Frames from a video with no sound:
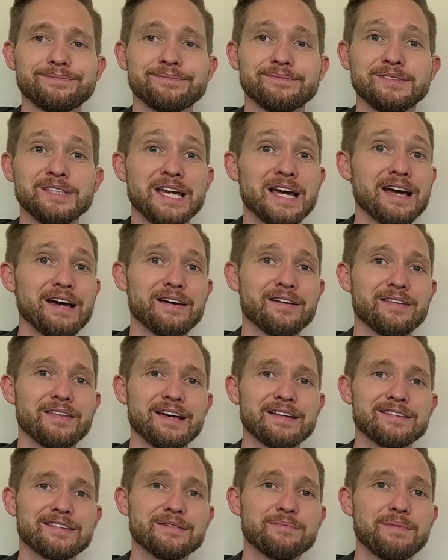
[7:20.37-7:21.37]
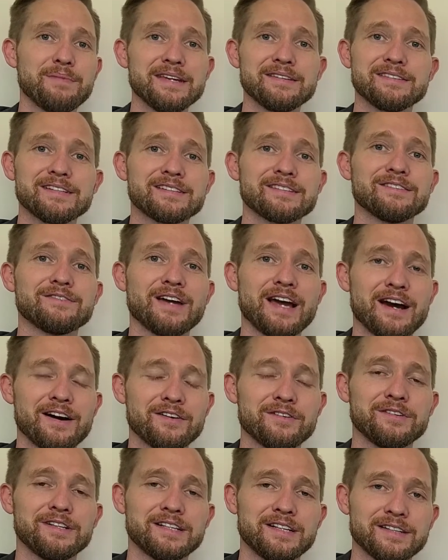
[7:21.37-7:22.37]
yeah, that's the basics of how
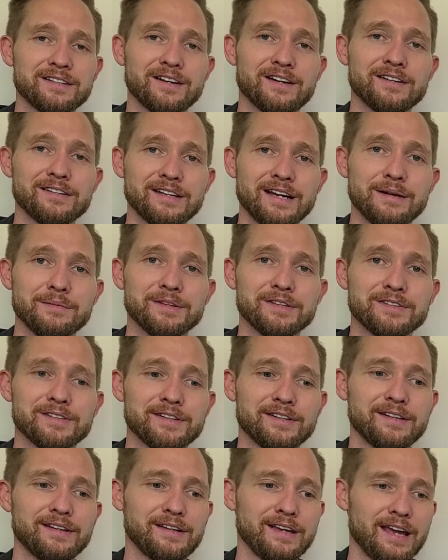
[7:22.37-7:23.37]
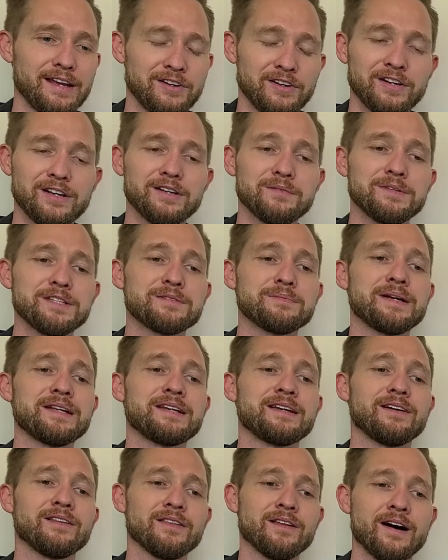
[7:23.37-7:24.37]
to read guitar tablature, and you're going to be
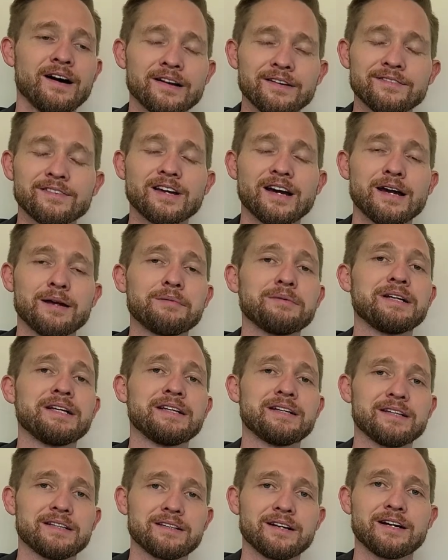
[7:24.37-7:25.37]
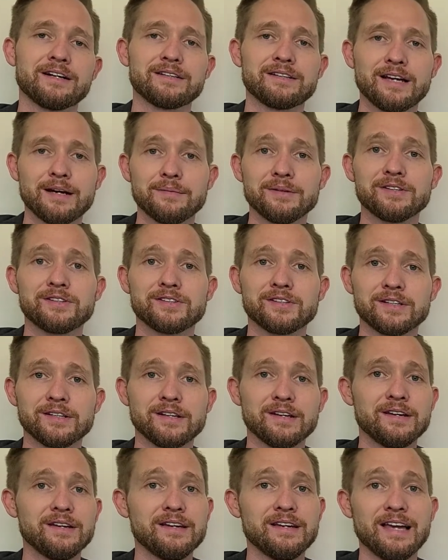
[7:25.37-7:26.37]
spending a lot of time reading guitar tablature
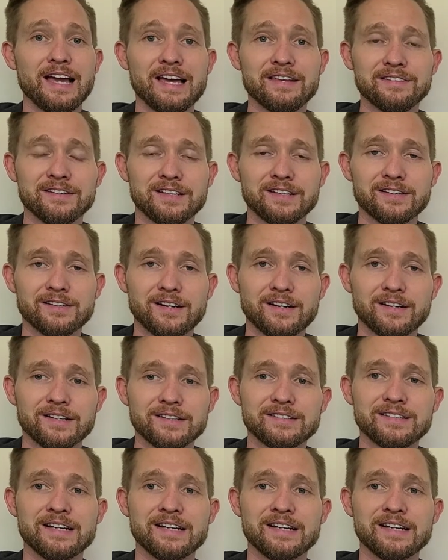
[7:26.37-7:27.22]
as a guitarist.